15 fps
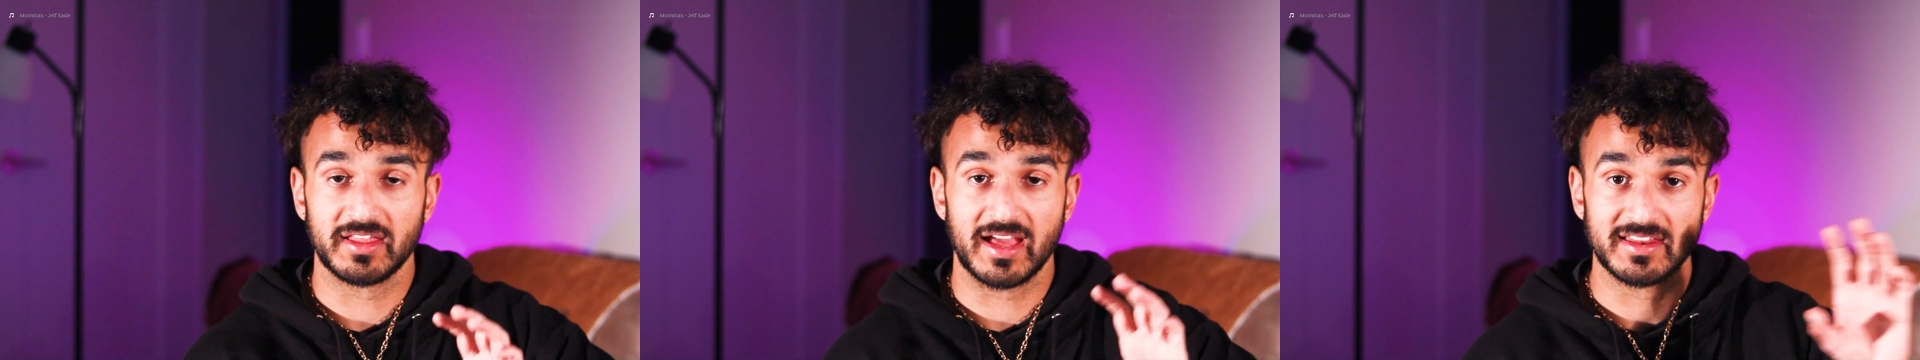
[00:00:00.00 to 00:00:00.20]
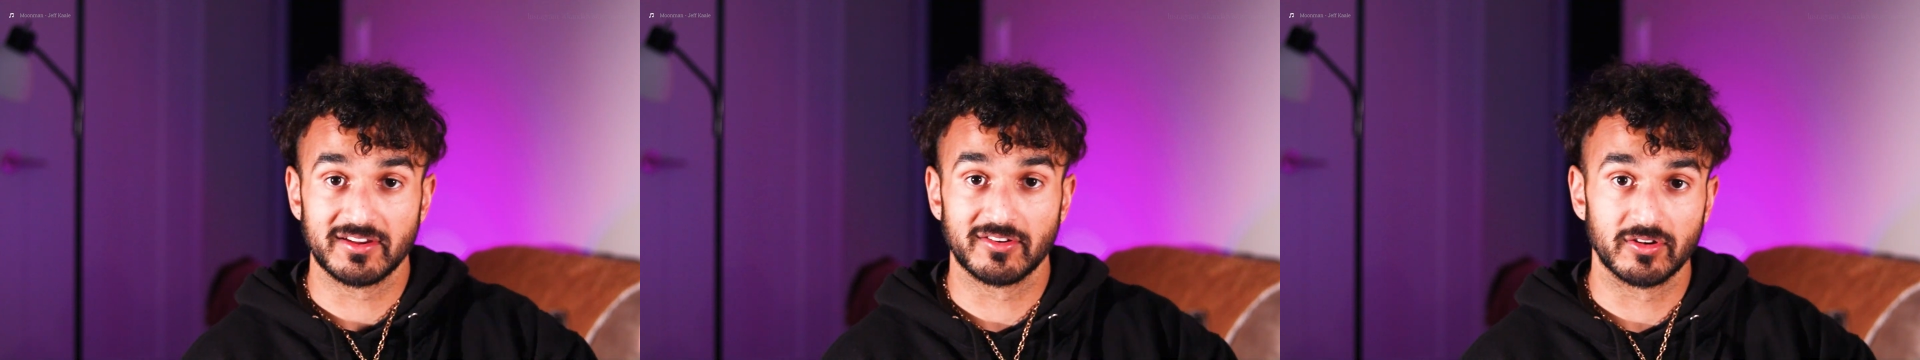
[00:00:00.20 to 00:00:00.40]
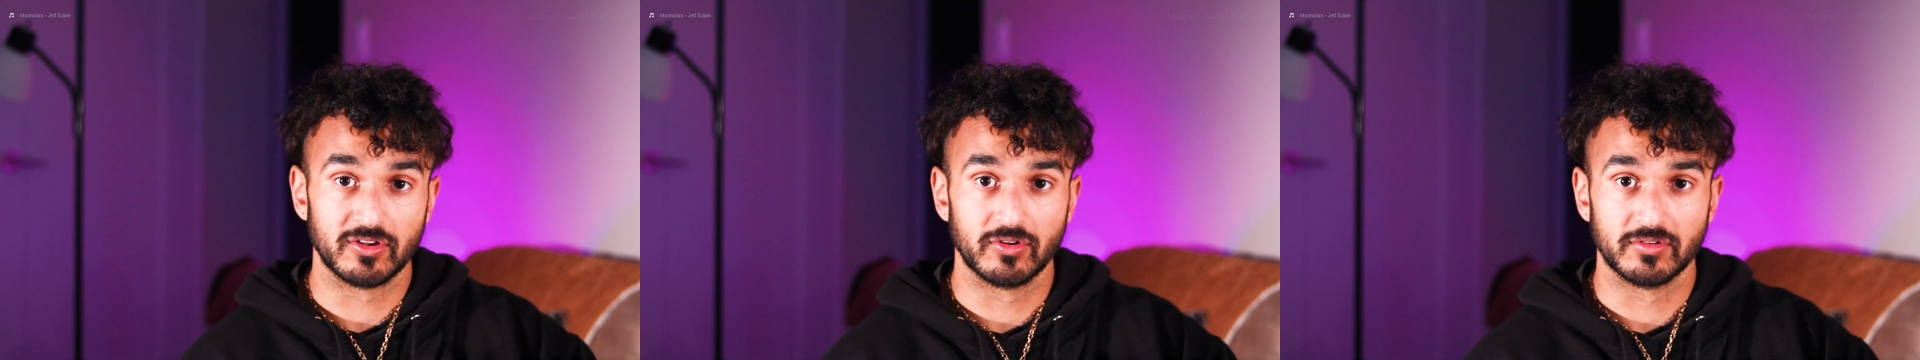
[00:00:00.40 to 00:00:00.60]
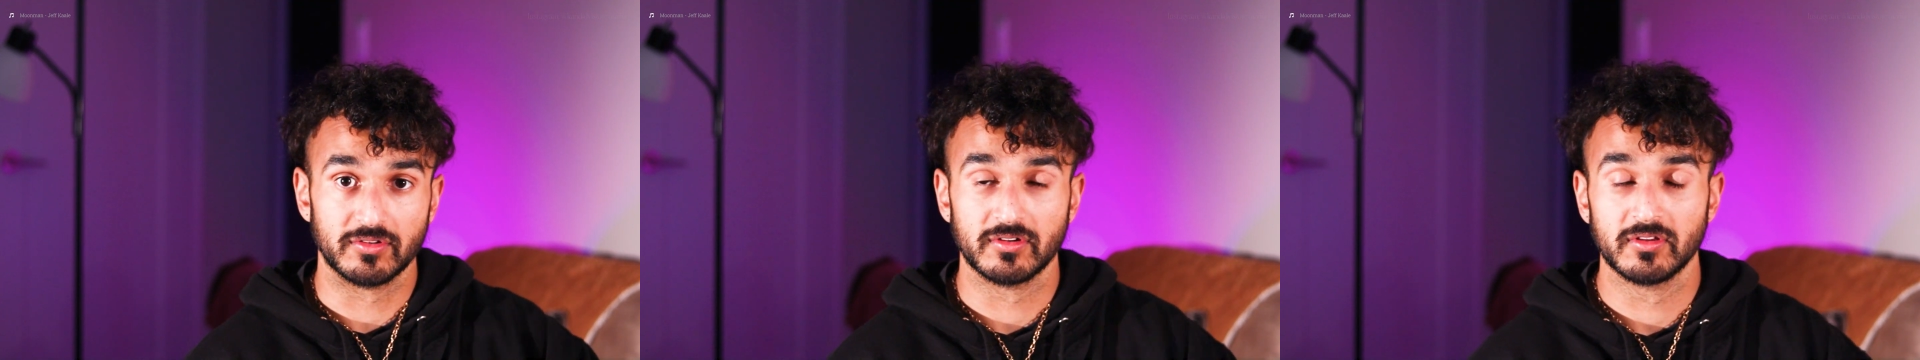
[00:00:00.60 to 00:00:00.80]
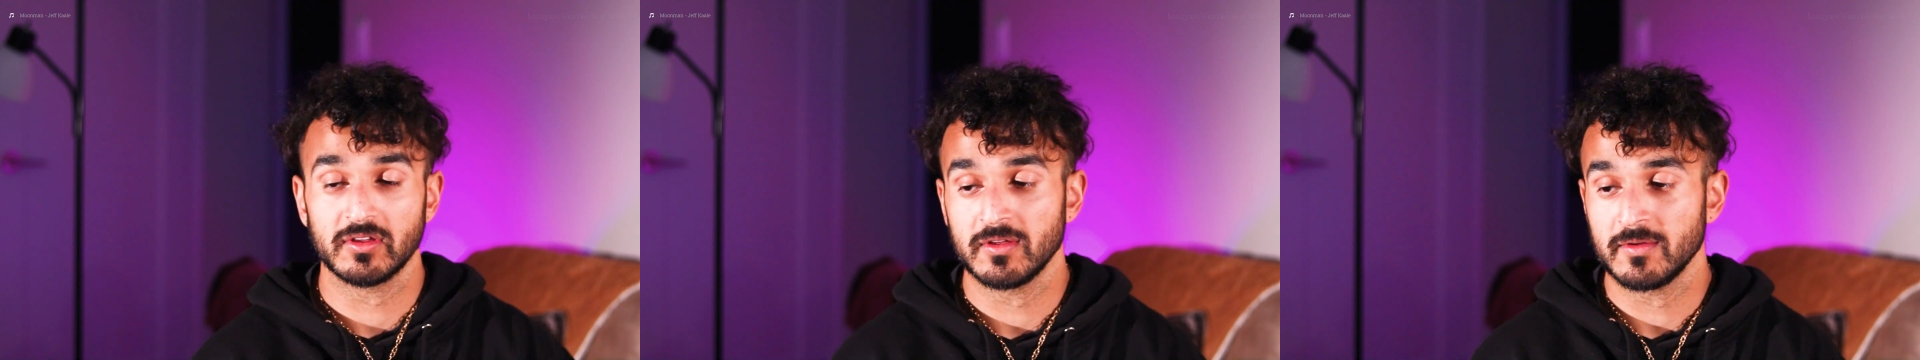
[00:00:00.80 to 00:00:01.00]
year alone.
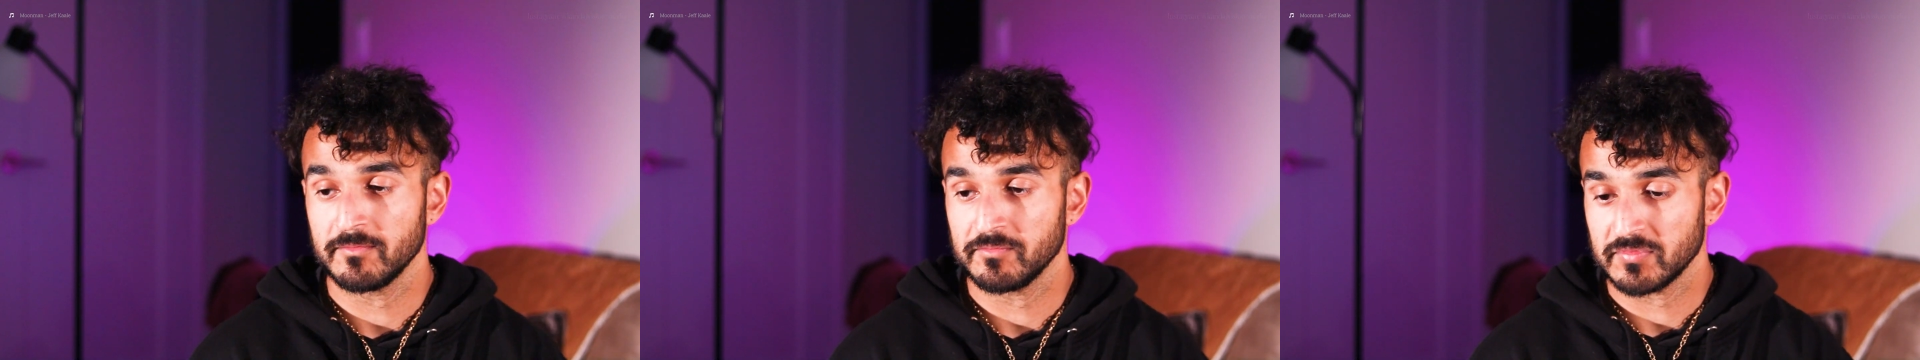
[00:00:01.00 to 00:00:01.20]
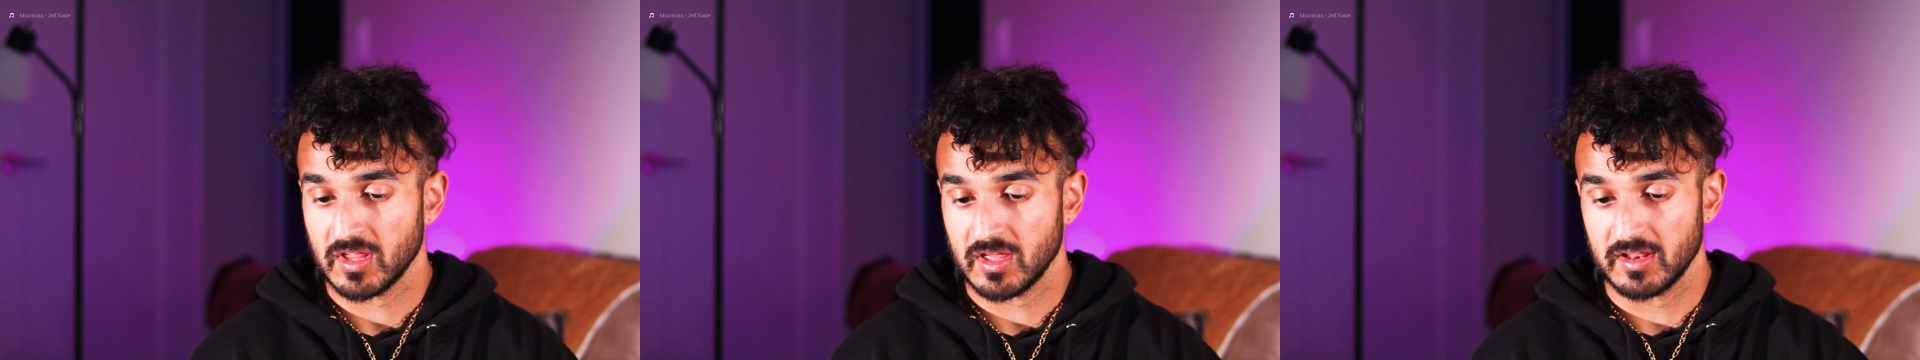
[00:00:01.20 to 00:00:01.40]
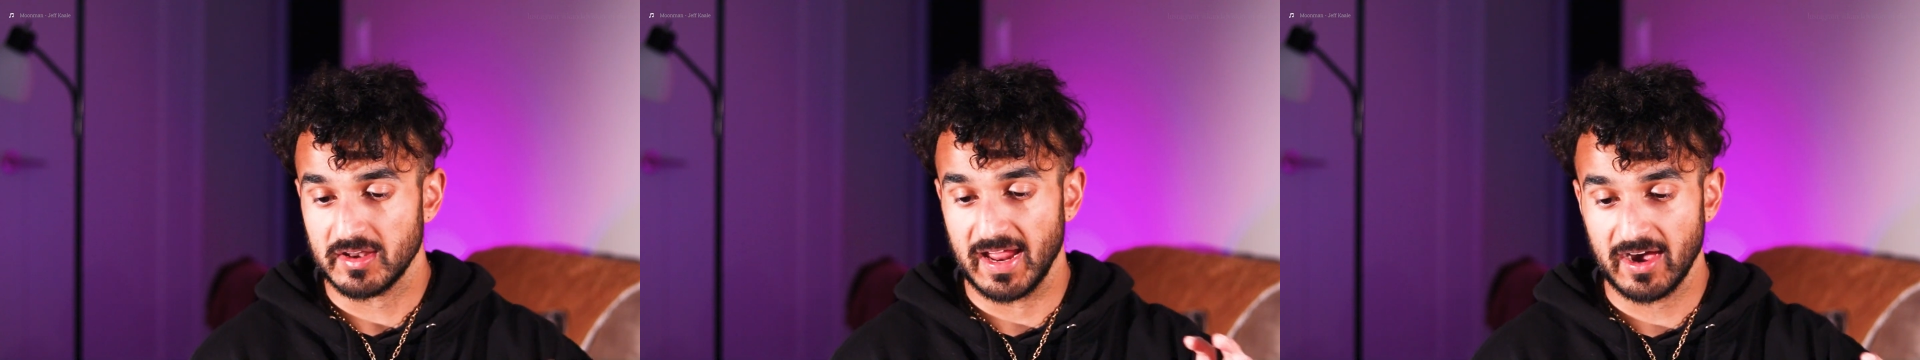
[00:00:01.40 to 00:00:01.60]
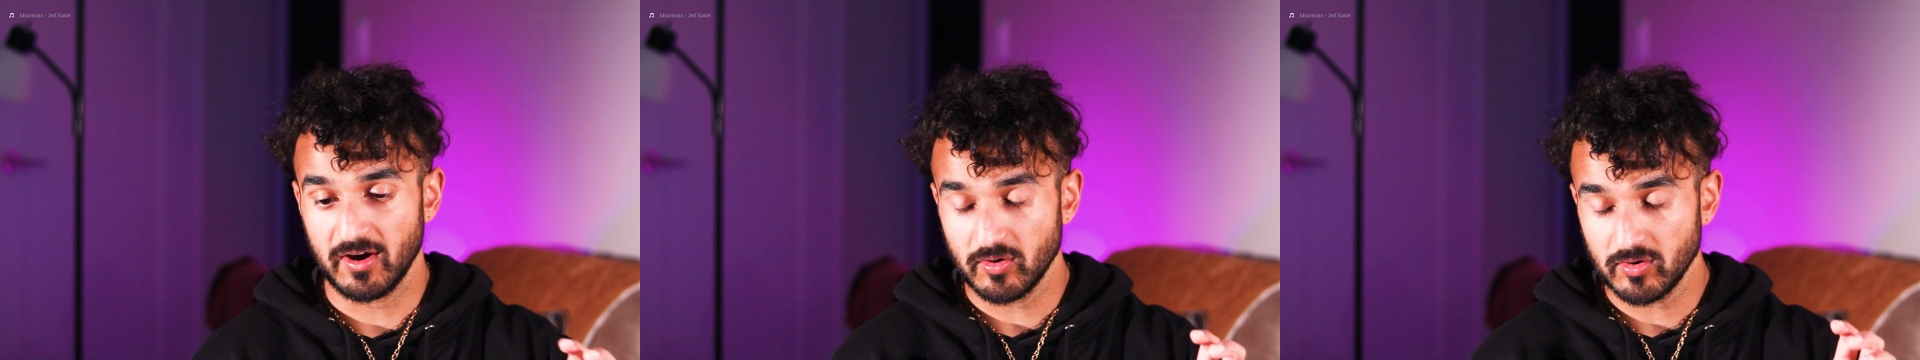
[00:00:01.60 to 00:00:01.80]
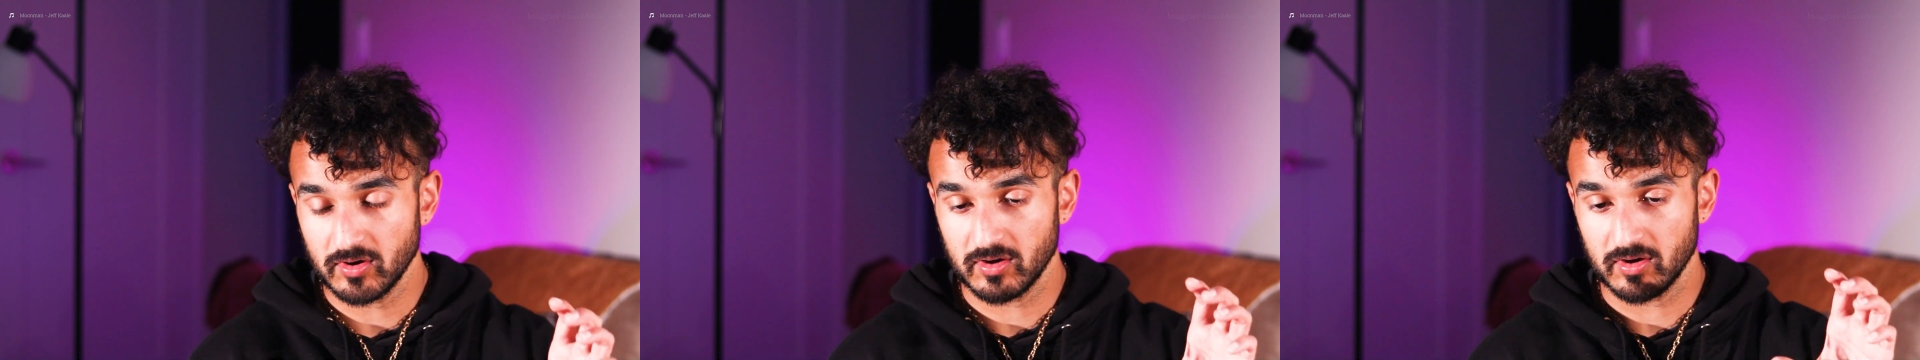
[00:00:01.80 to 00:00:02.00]

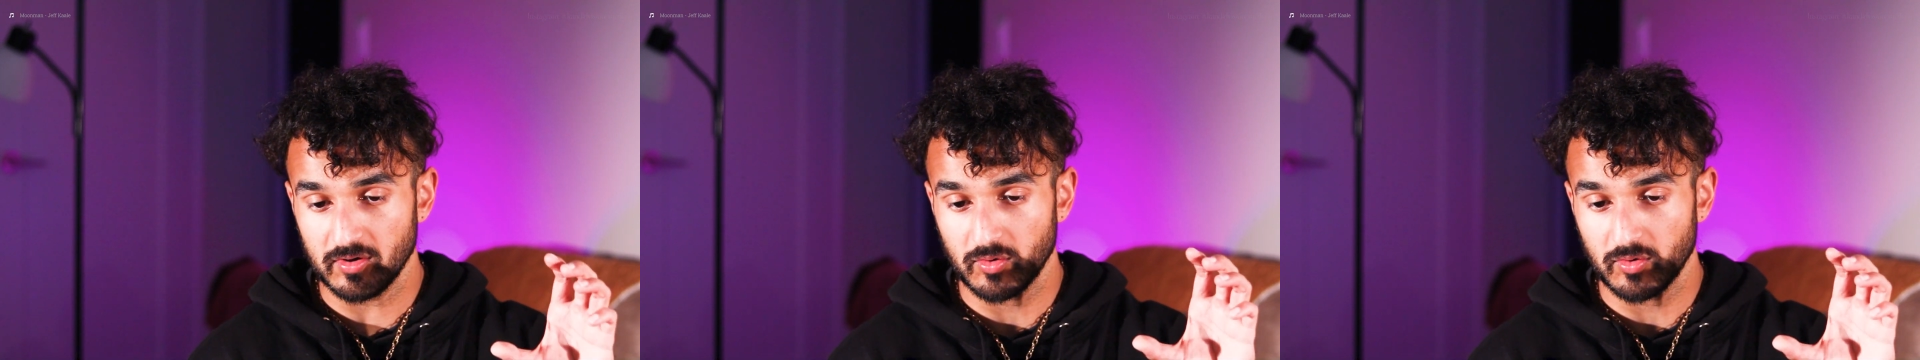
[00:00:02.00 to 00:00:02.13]
Now,